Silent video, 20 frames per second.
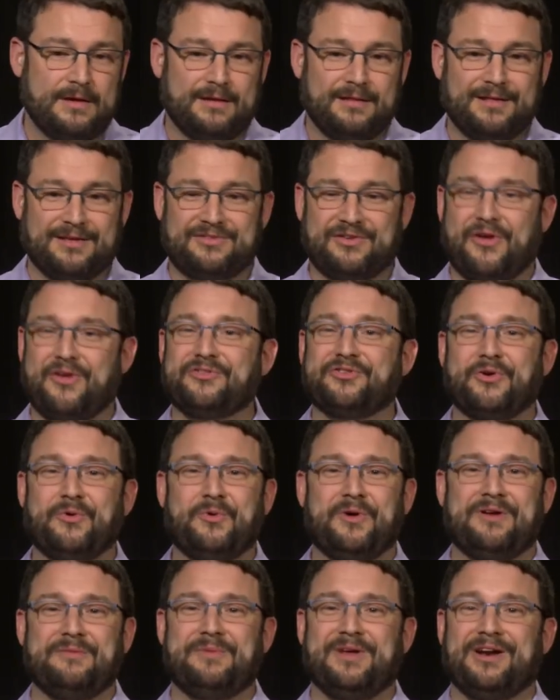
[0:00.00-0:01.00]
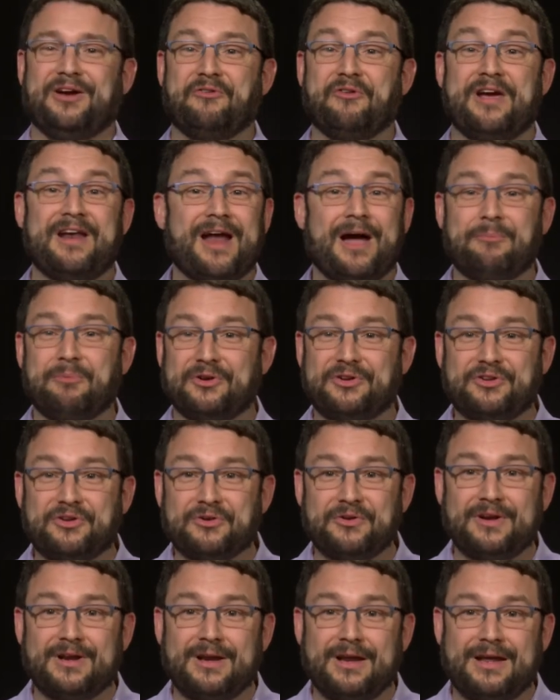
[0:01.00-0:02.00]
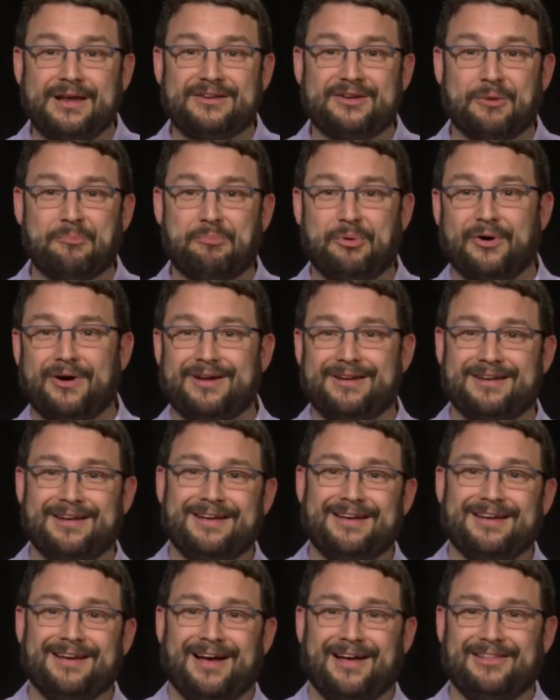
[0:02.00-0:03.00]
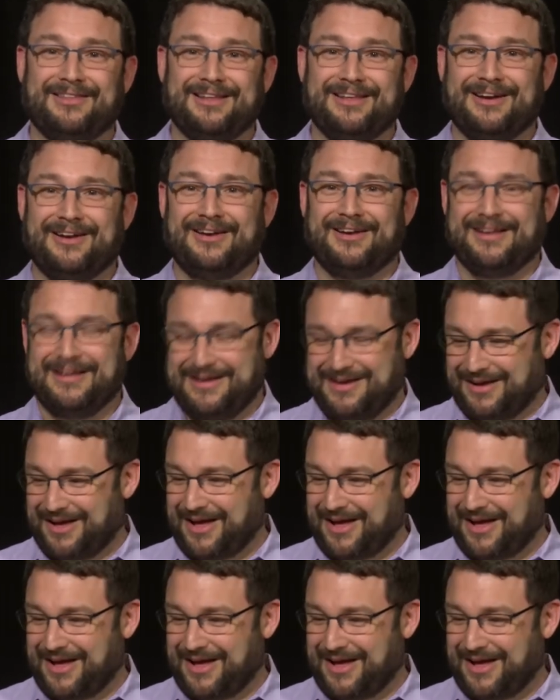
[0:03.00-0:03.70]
This also would have been a great opportunity to put a little